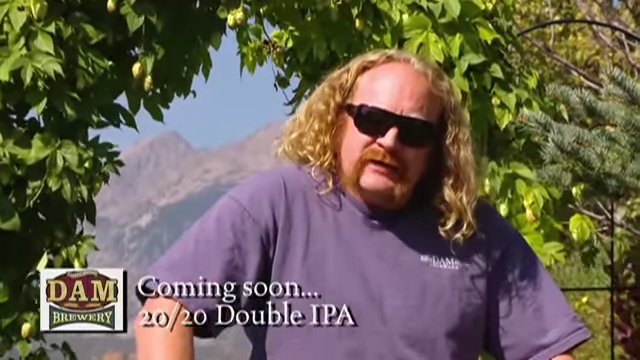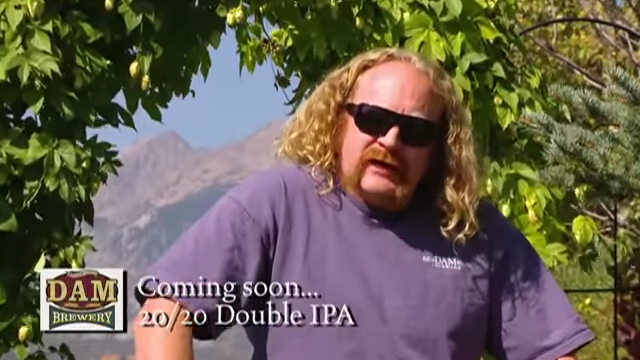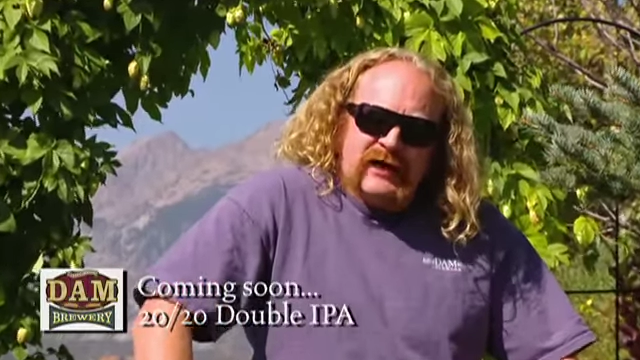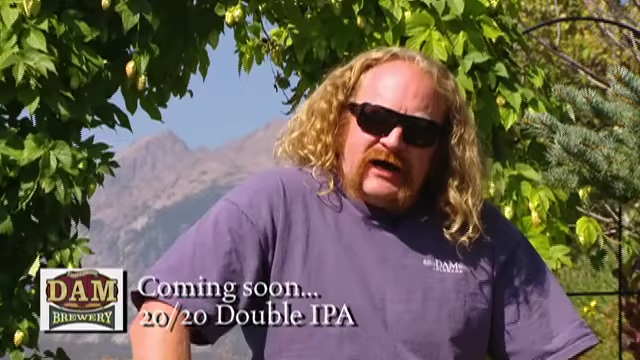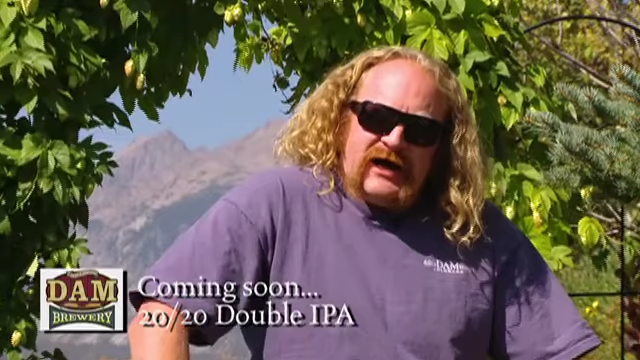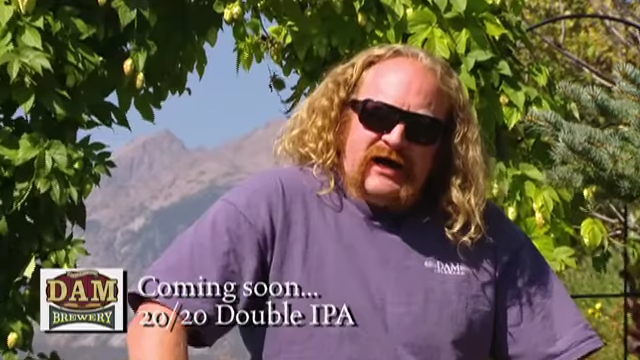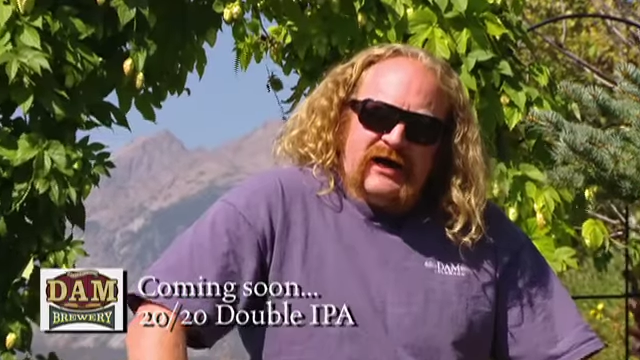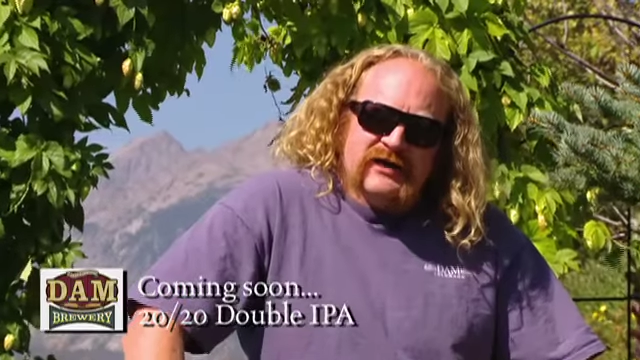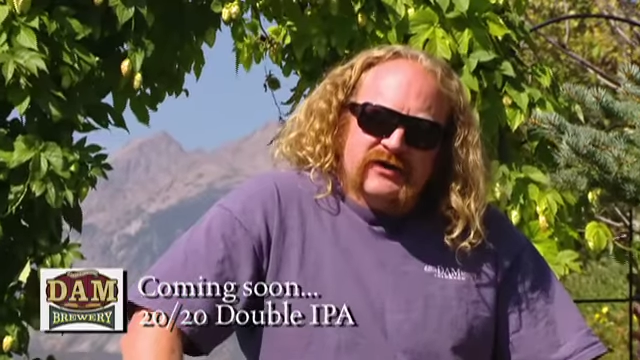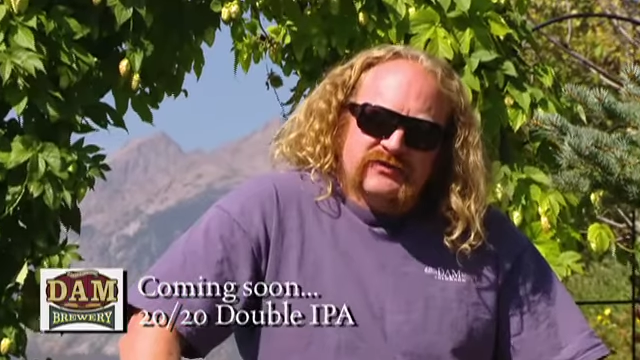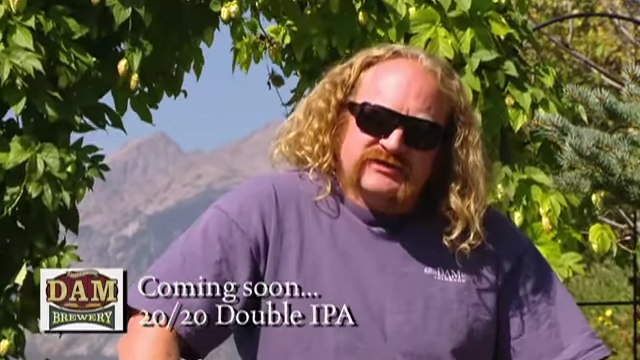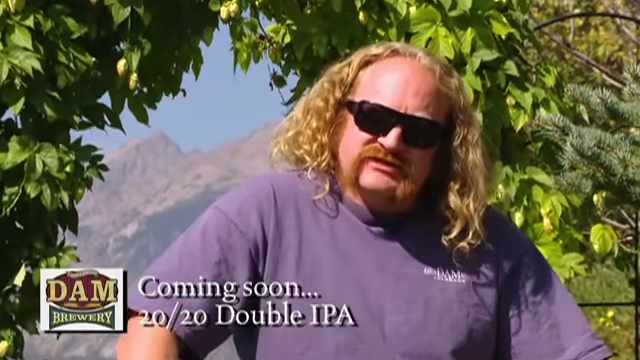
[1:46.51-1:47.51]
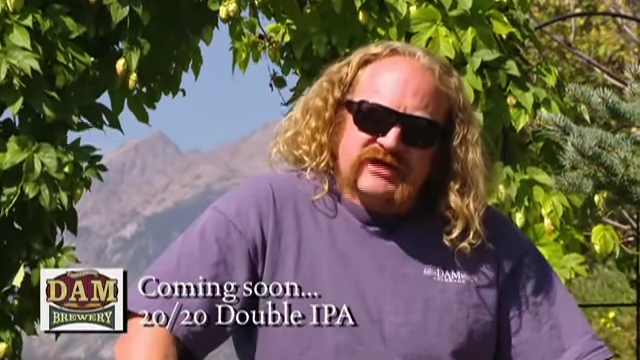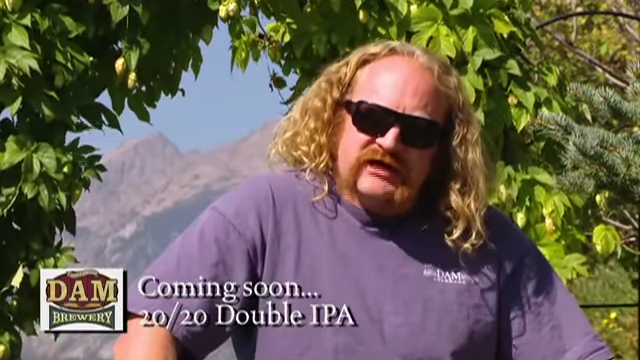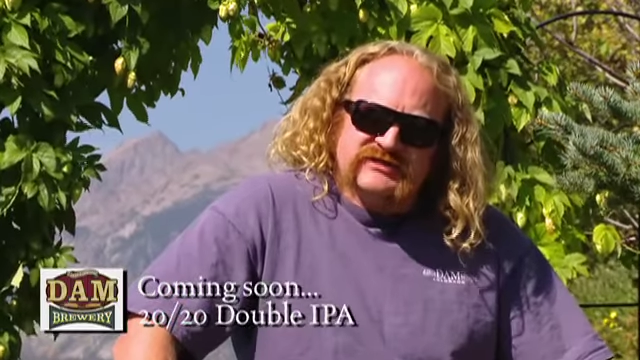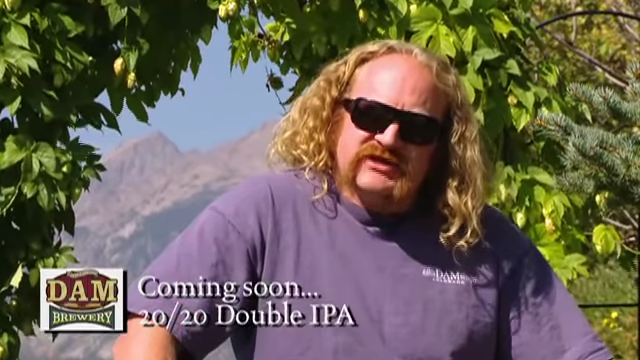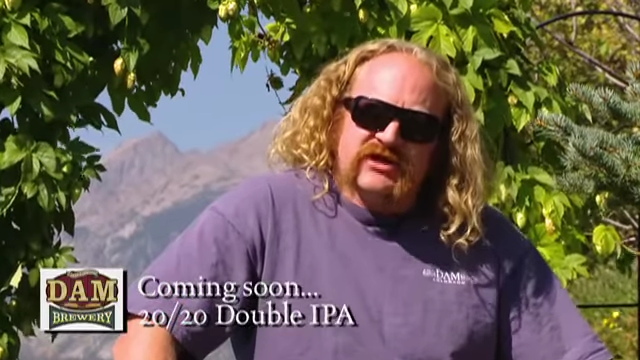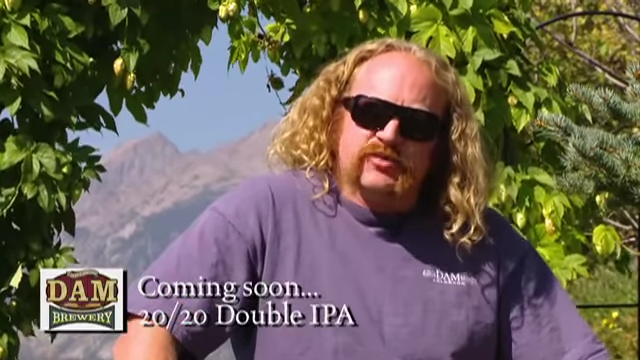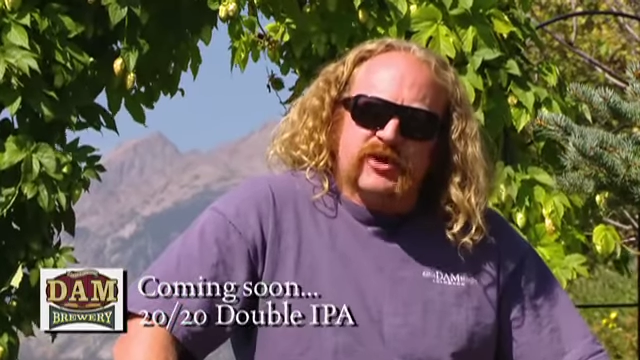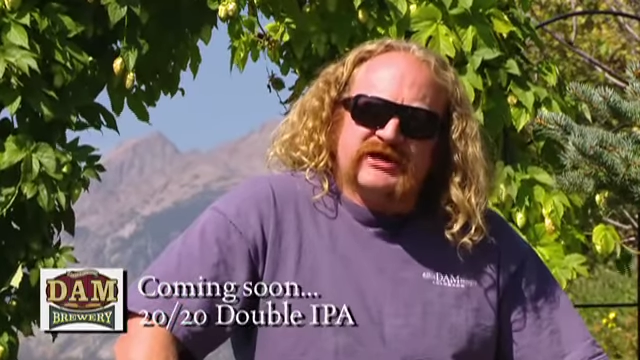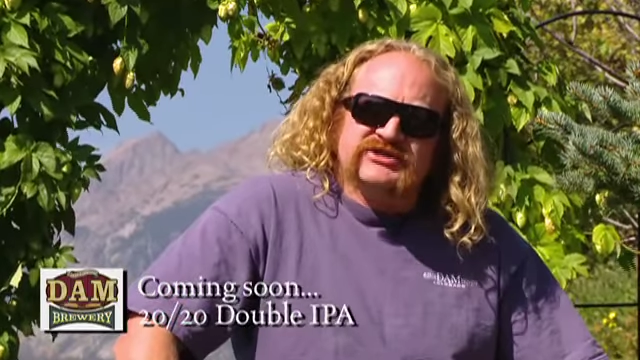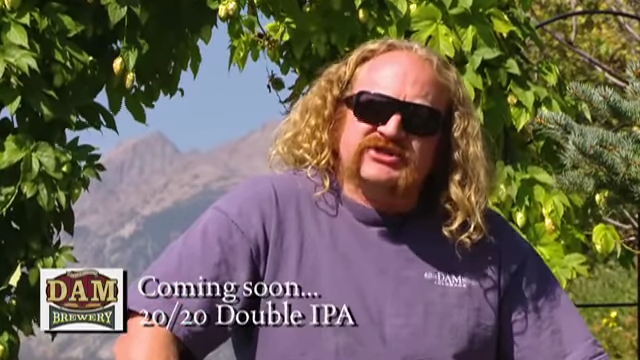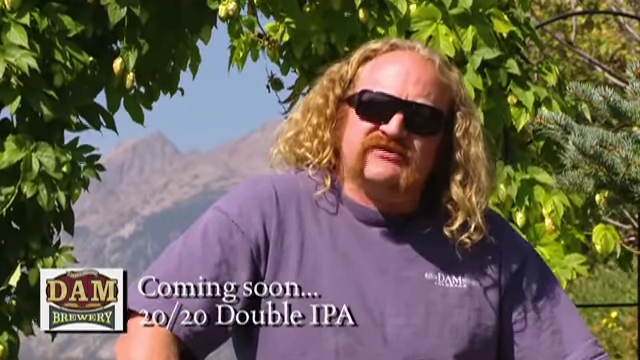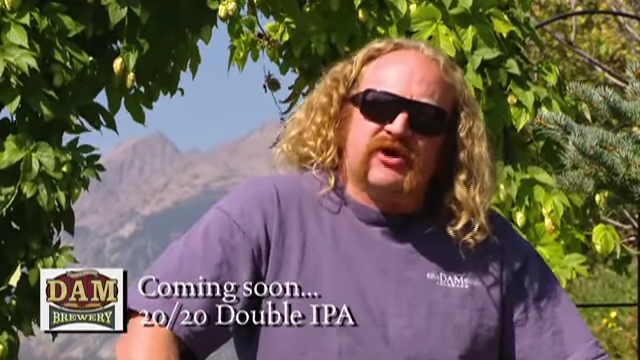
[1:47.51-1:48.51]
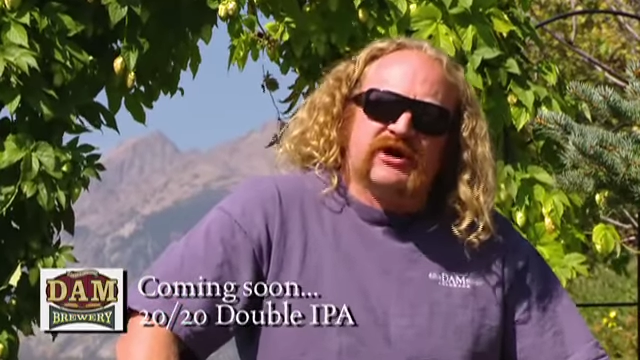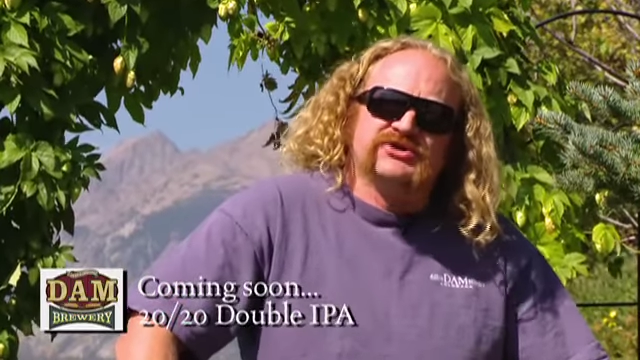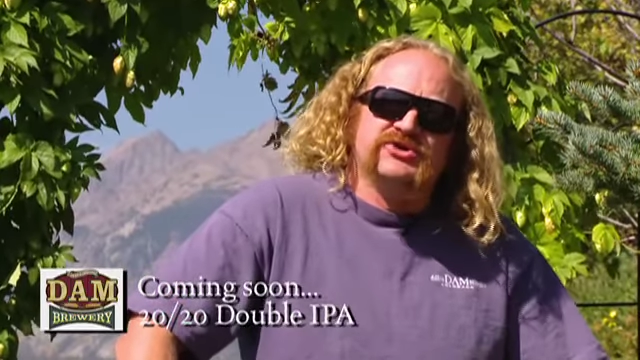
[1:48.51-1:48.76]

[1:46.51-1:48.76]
Uh, it was a celebration of our